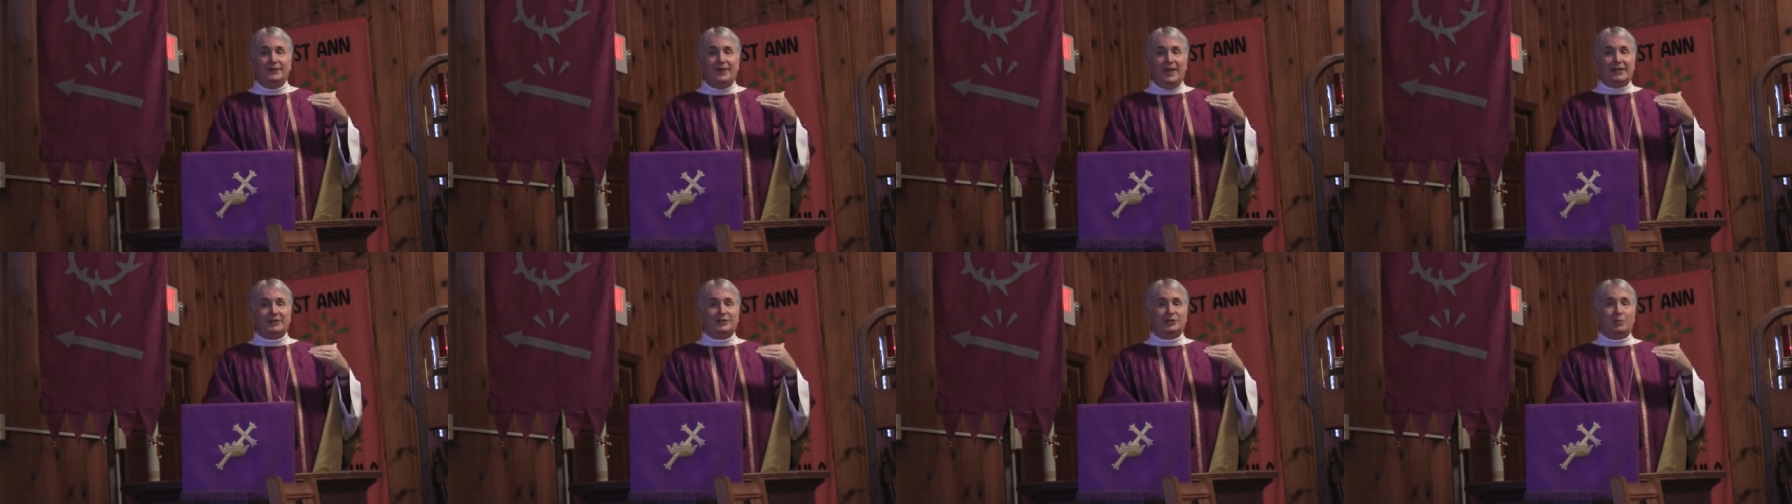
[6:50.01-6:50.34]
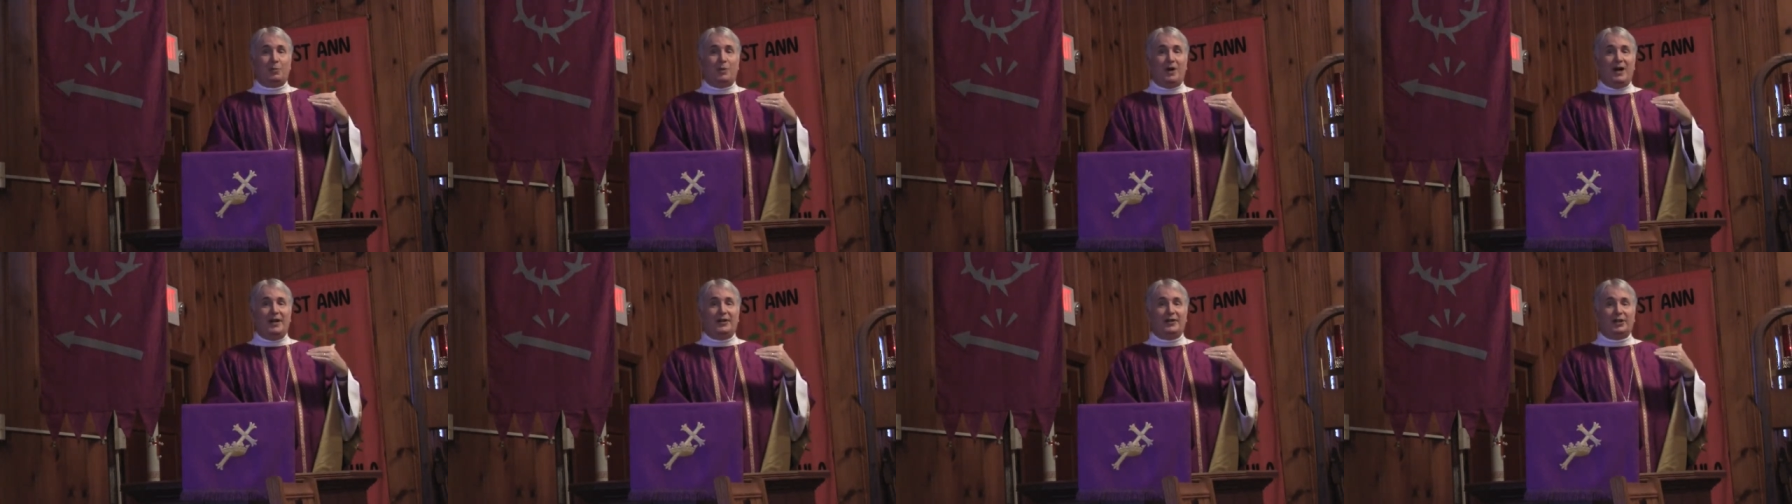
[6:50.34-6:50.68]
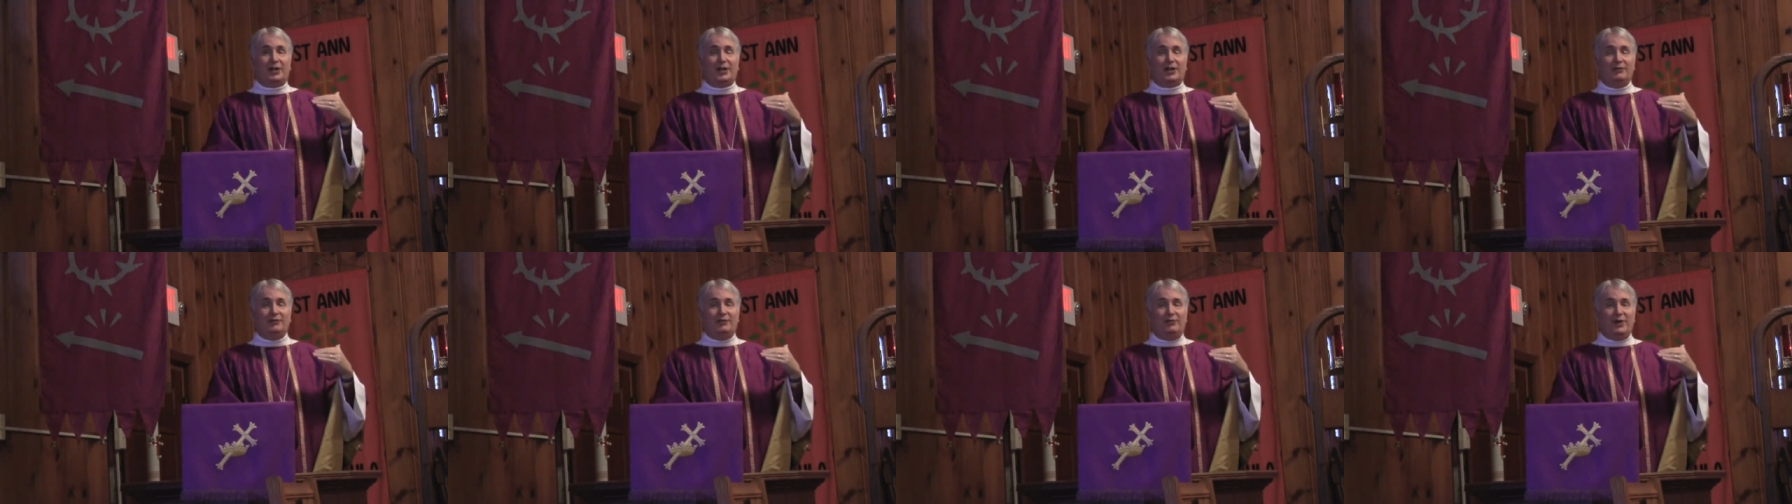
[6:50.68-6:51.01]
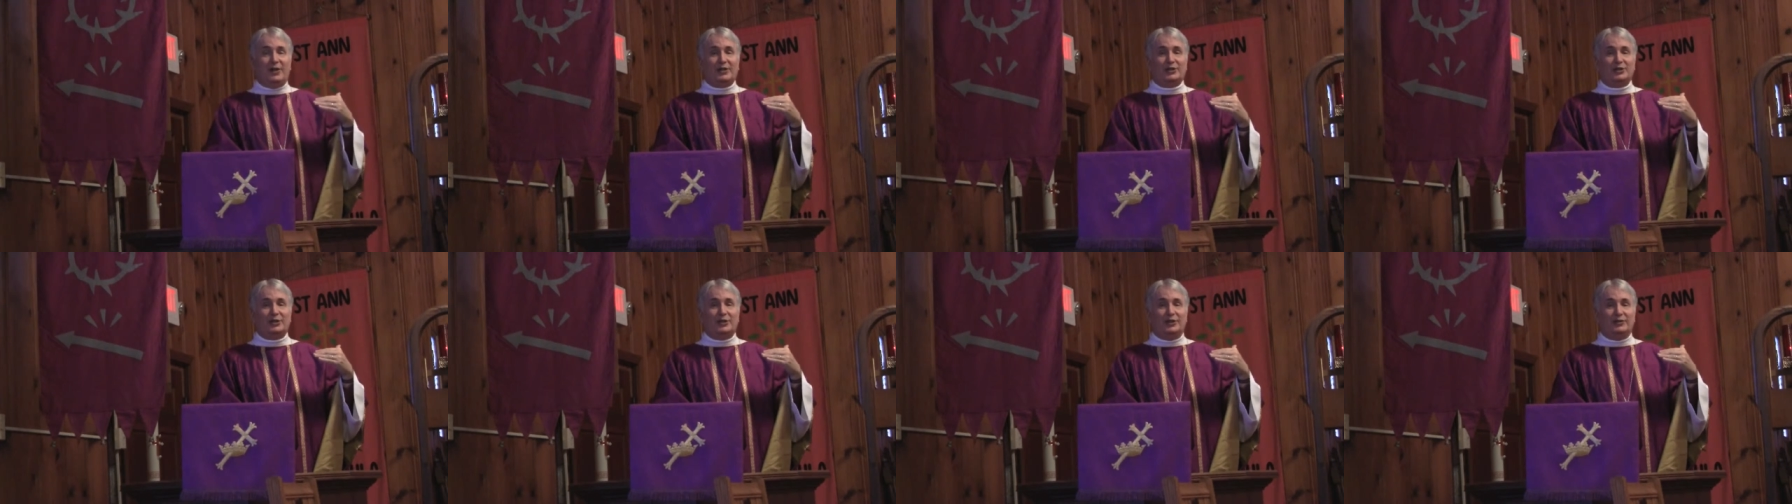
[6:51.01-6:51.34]
That's why the
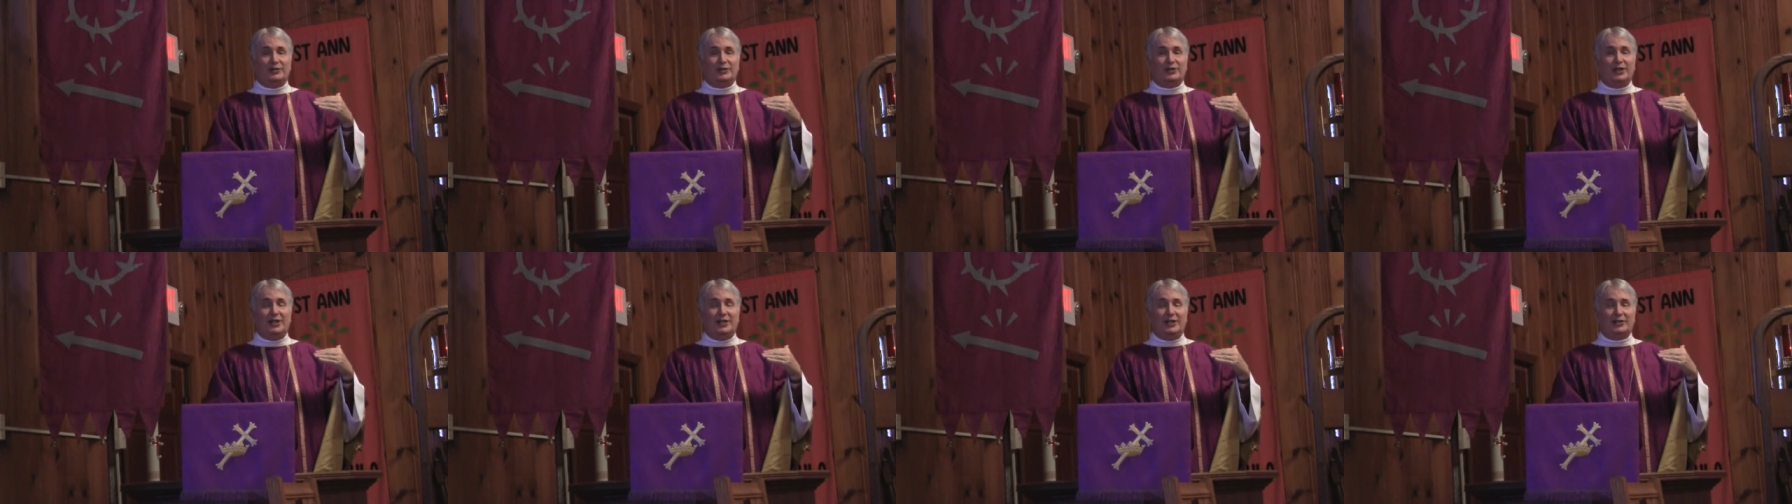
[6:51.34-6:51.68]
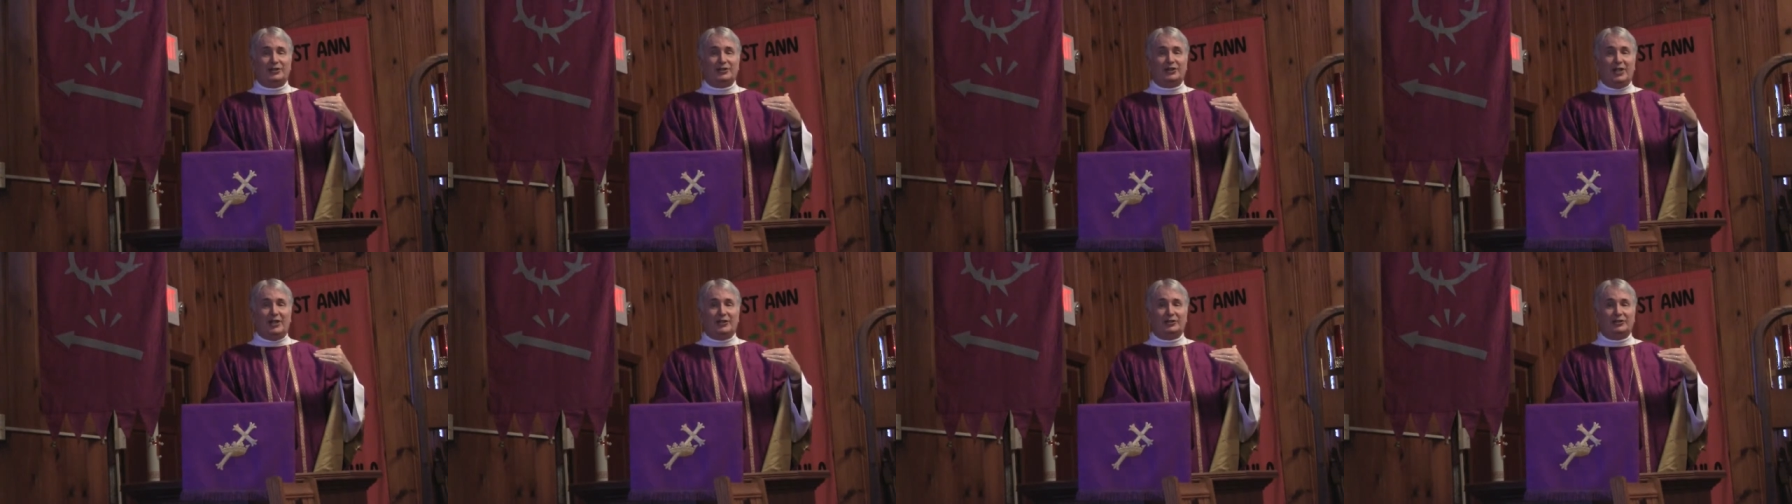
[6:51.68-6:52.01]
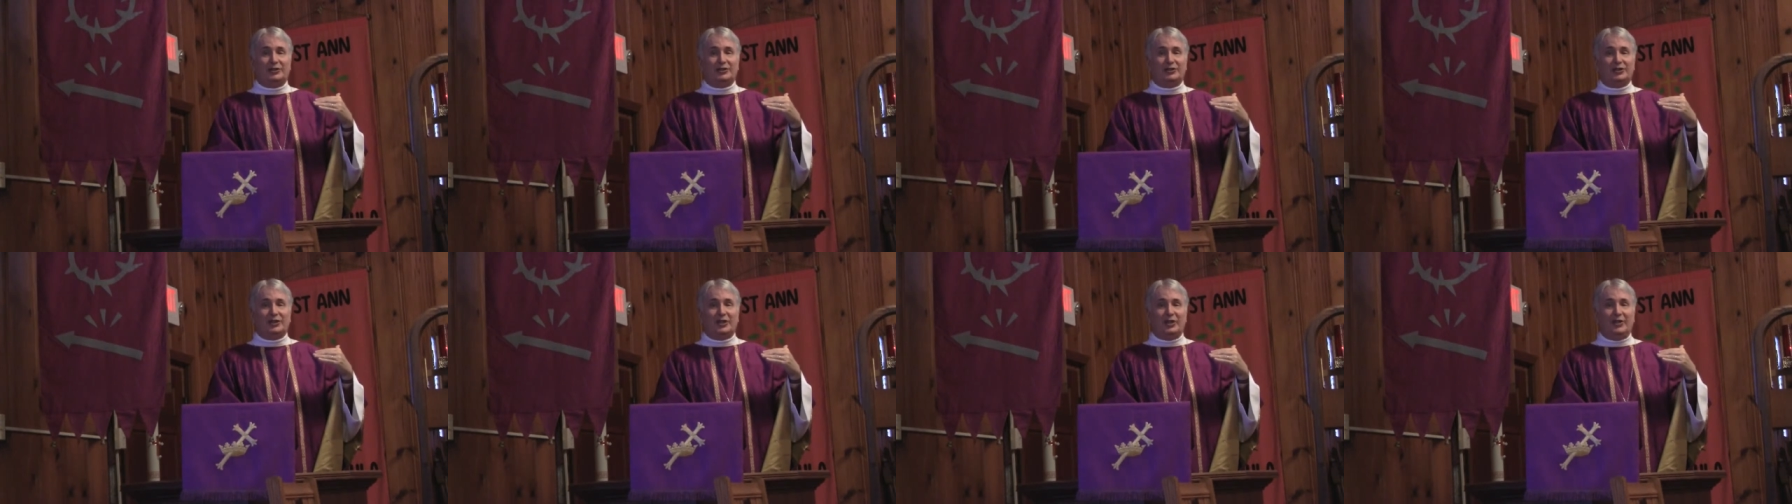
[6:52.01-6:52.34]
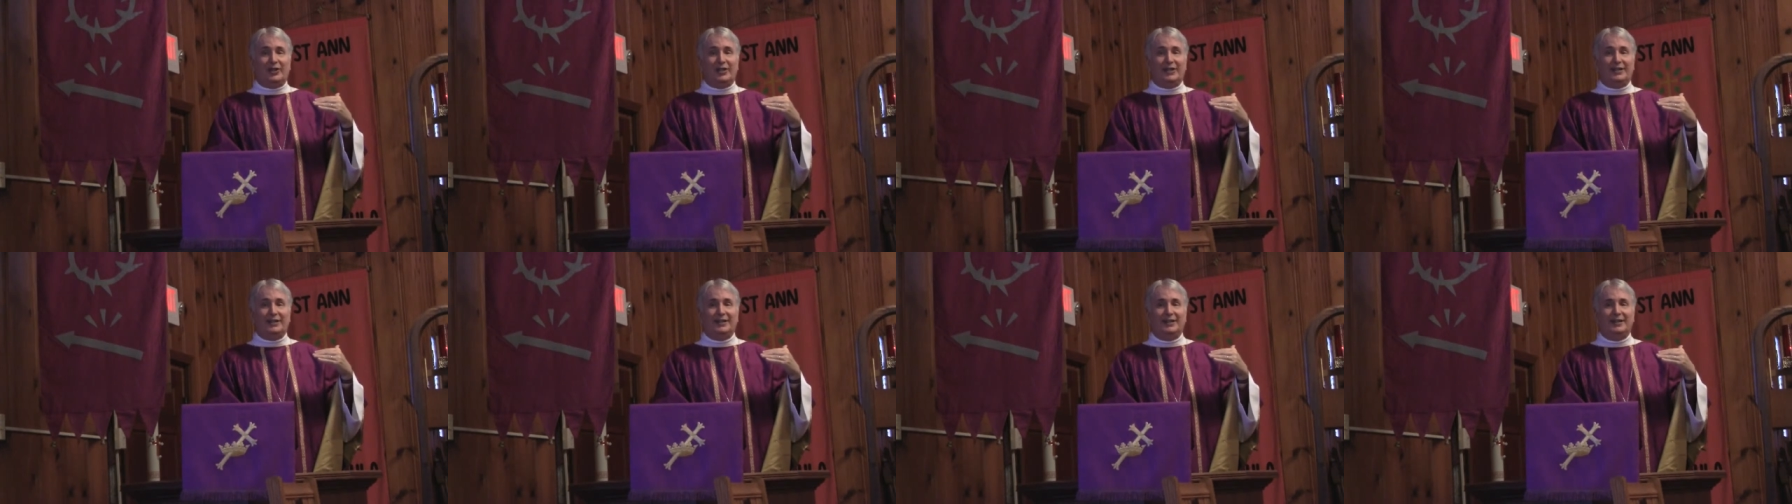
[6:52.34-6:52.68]
confession of sin is necessary.